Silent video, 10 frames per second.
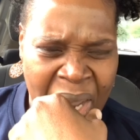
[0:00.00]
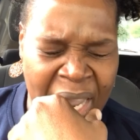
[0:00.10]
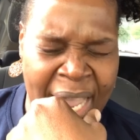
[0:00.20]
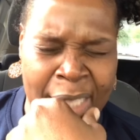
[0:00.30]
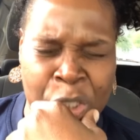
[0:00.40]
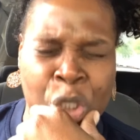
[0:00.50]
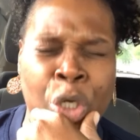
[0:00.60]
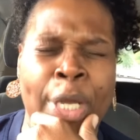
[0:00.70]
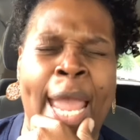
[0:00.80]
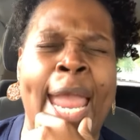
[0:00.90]
It
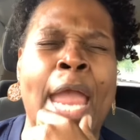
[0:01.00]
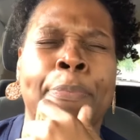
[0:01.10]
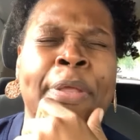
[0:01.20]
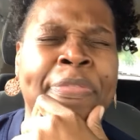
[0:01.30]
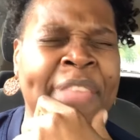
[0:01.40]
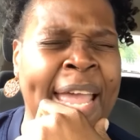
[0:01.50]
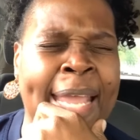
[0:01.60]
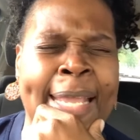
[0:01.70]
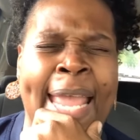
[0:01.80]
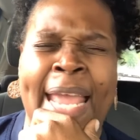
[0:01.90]
took
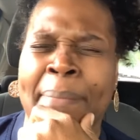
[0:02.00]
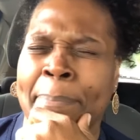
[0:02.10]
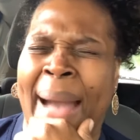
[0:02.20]
everything in my